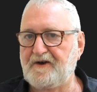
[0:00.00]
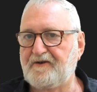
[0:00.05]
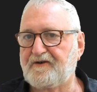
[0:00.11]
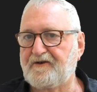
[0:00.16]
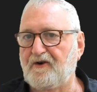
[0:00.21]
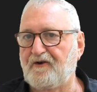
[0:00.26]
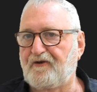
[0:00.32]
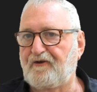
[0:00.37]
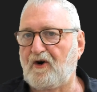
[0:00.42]

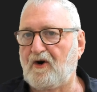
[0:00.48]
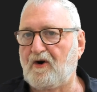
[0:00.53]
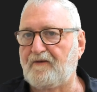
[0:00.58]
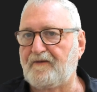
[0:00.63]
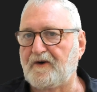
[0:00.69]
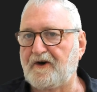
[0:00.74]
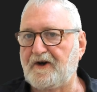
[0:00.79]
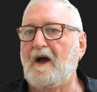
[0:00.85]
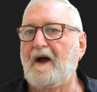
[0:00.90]

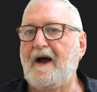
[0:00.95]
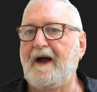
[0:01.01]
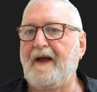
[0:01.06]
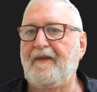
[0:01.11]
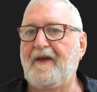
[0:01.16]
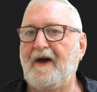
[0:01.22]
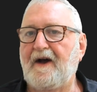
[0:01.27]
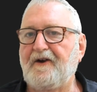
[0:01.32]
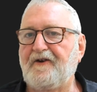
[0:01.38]
Control V, and
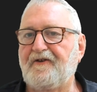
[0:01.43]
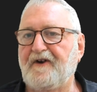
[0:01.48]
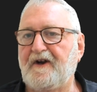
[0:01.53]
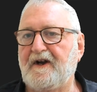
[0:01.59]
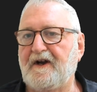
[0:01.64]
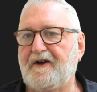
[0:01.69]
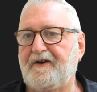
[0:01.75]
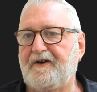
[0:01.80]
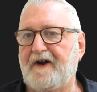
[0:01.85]
that is
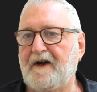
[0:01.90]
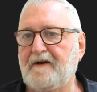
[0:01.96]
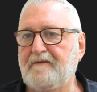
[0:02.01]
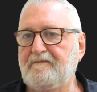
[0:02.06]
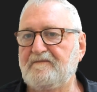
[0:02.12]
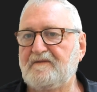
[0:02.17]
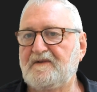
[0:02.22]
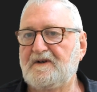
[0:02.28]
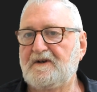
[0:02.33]
now done.